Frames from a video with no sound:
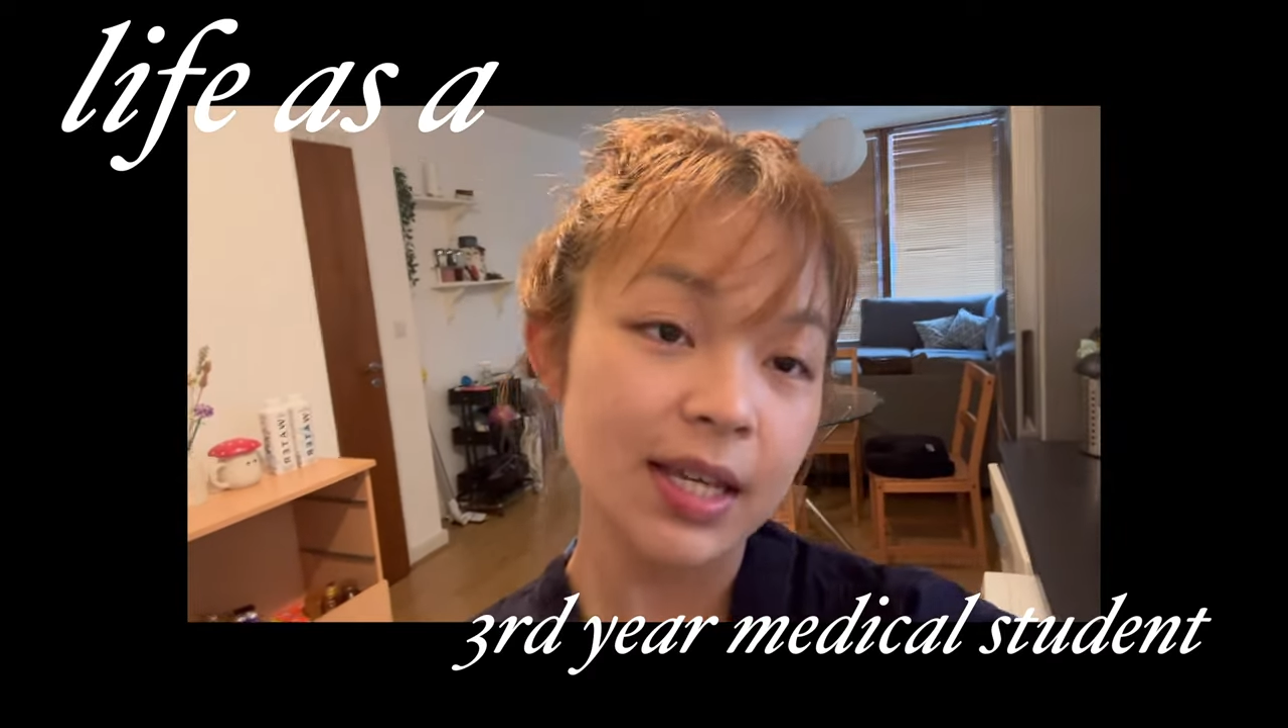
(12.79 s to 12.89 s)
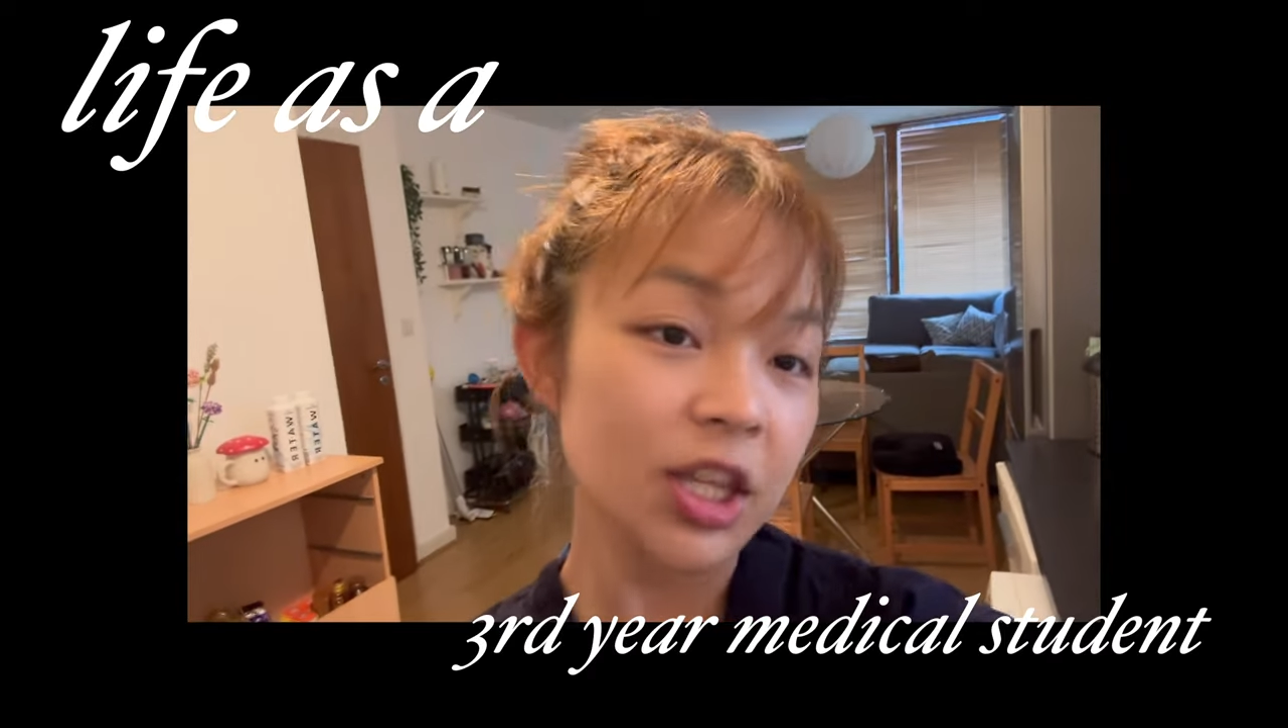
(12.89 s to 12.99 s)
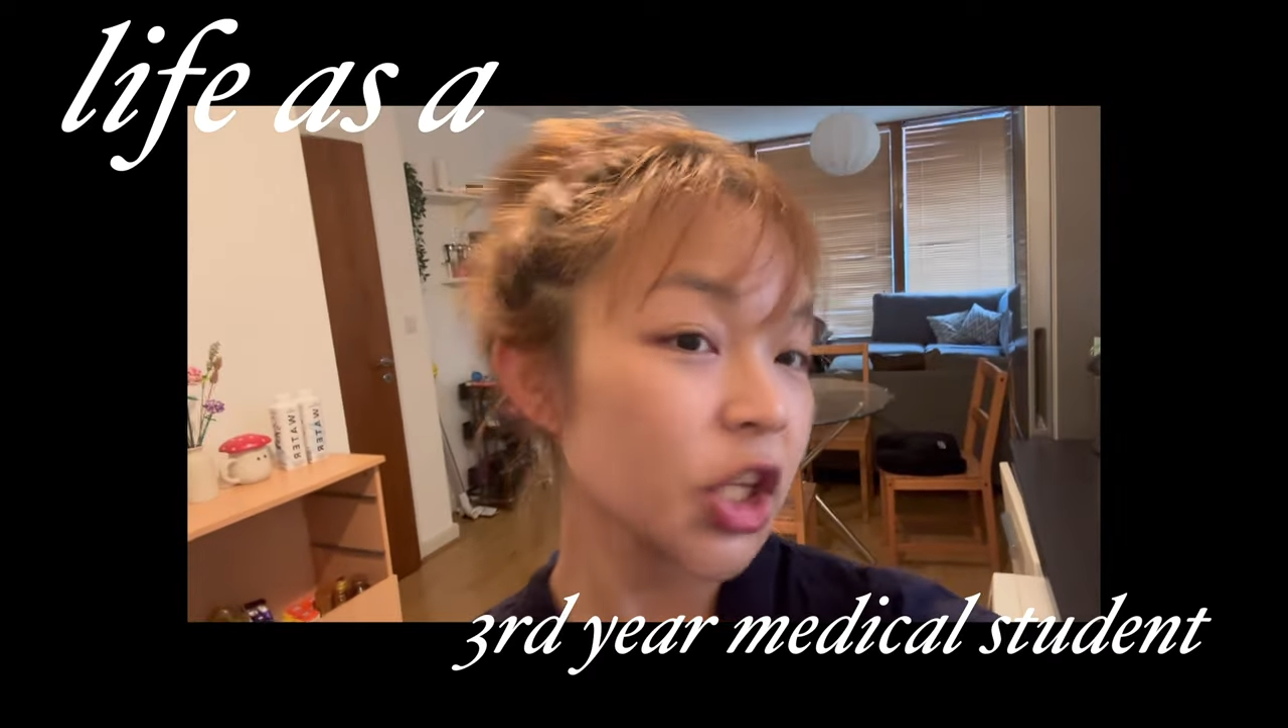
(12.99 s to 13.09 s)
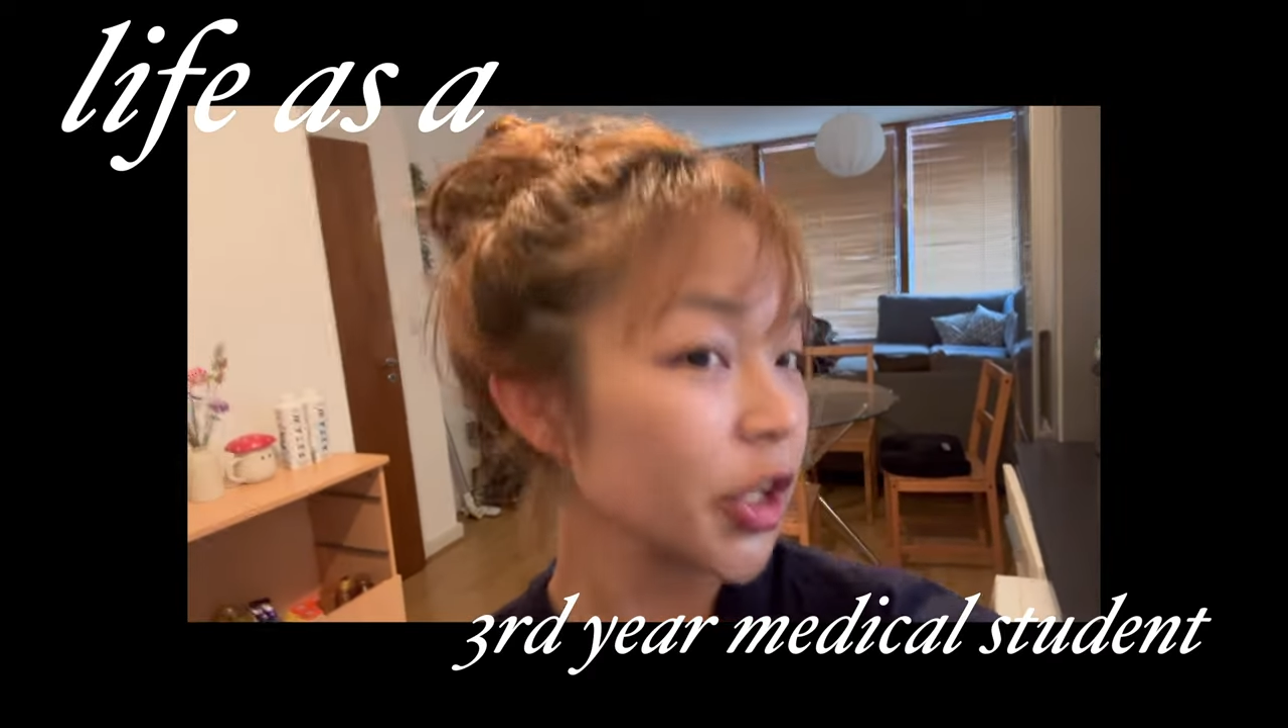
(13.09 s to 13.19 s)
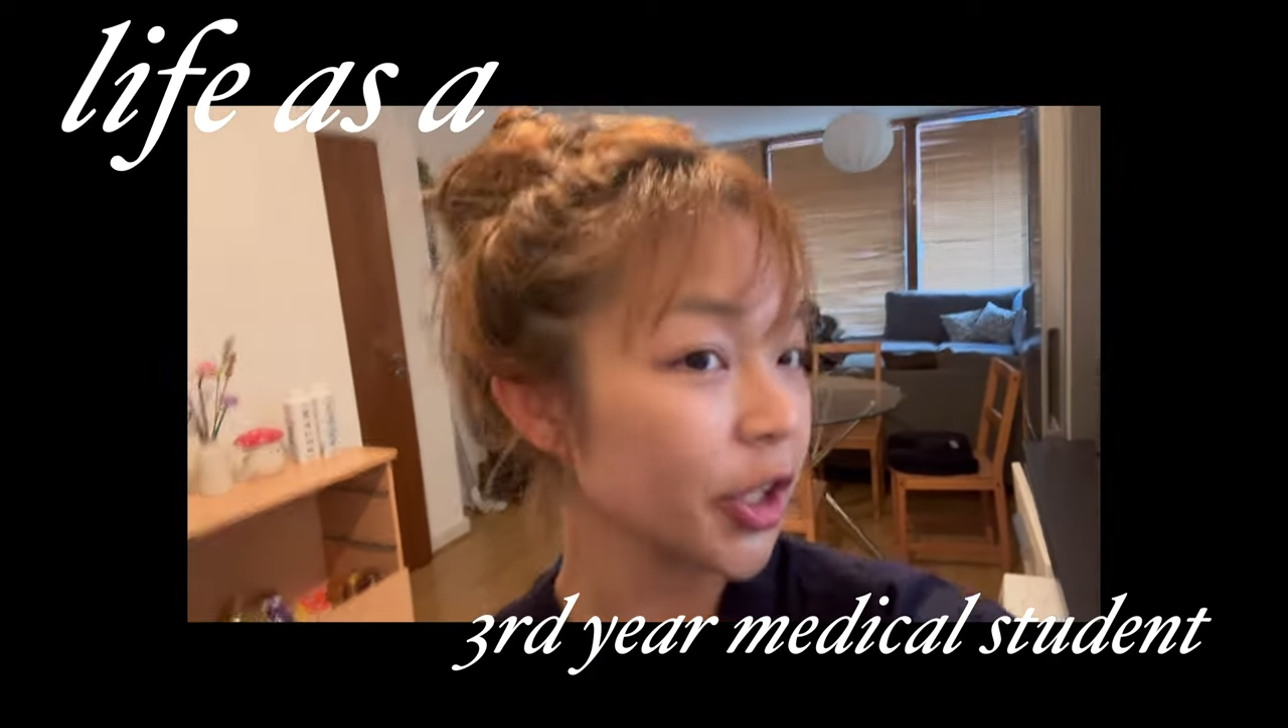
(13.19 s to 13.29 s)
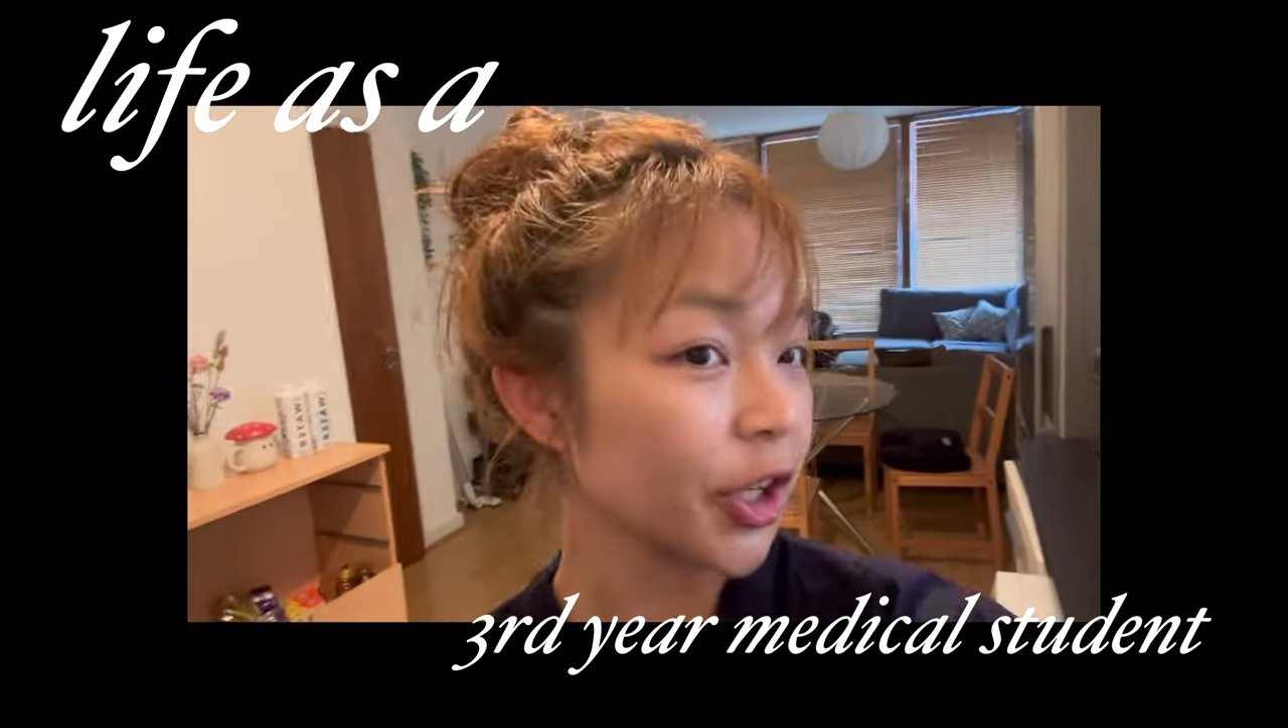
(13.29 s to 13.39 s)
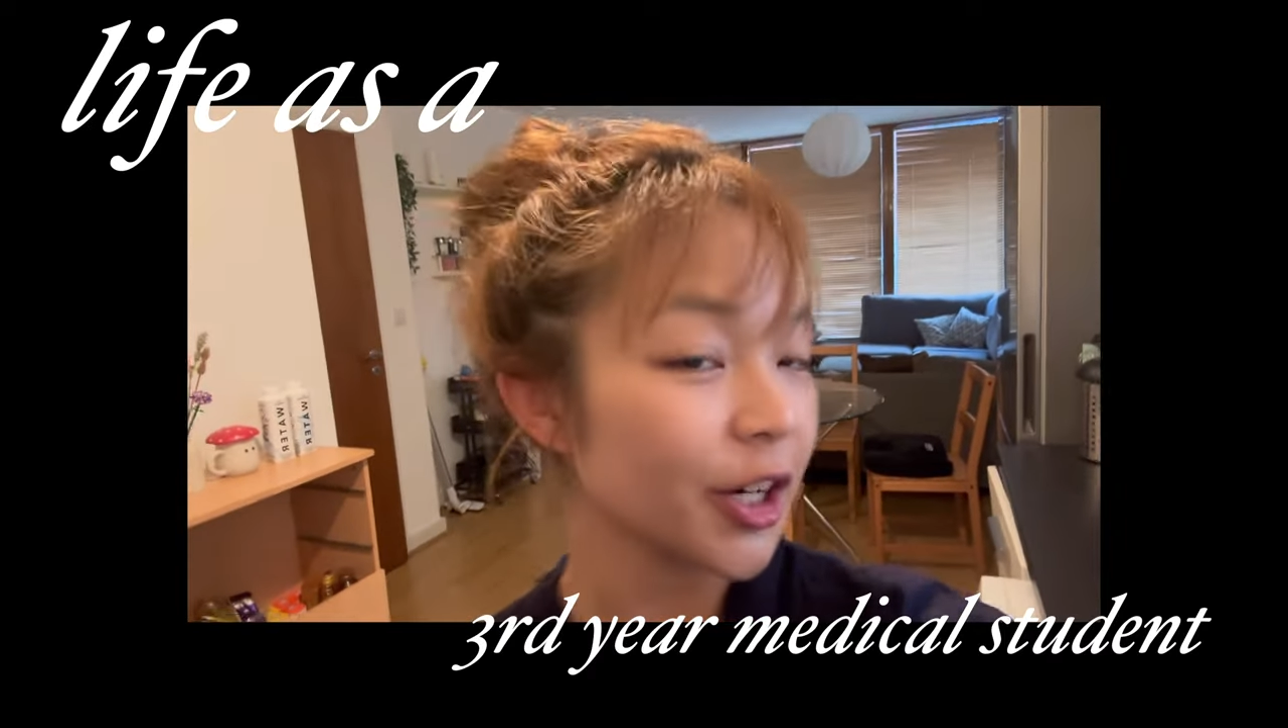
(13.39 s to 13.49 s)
in third year.